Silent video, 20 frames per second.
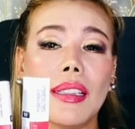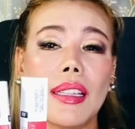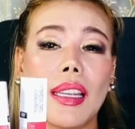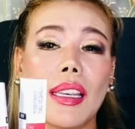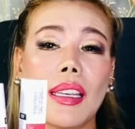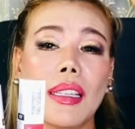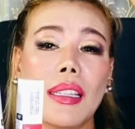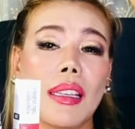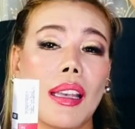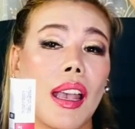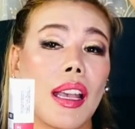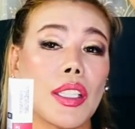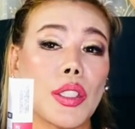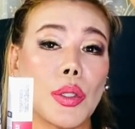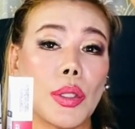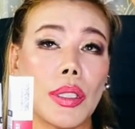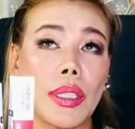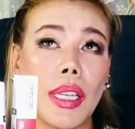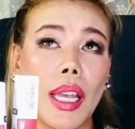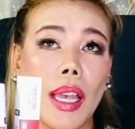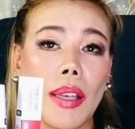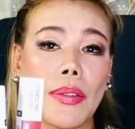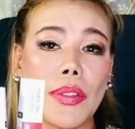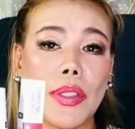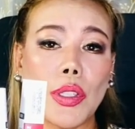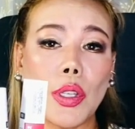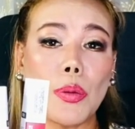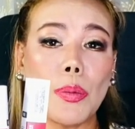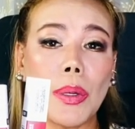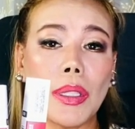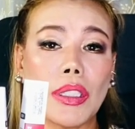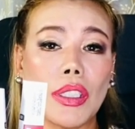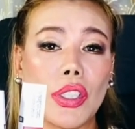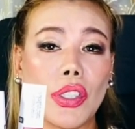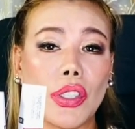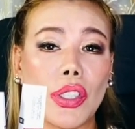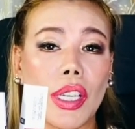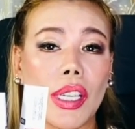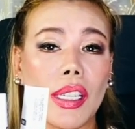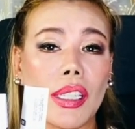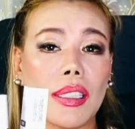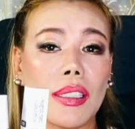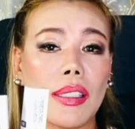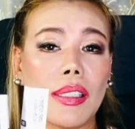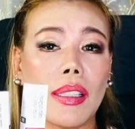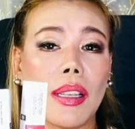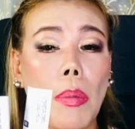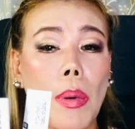They actually have so many shades,